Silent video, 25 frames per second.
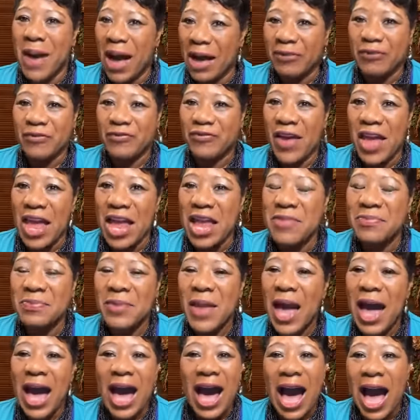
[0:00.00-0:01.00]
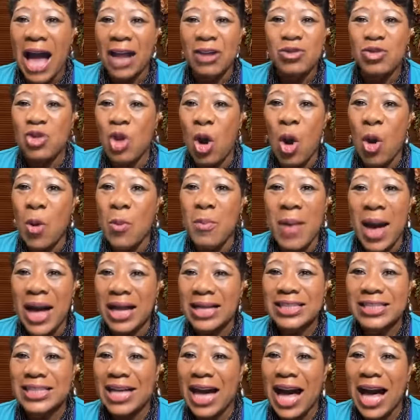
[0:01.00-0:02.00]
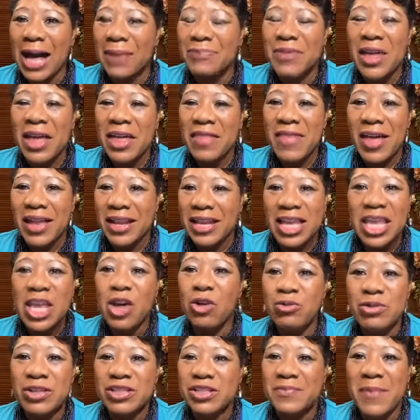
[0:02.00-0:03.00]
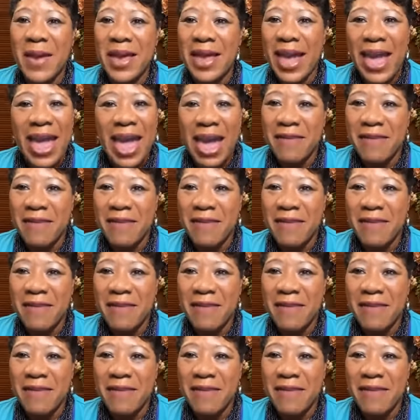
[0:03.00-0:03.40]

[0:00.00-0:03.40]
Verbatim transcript: By faith, I know, my God, that illness may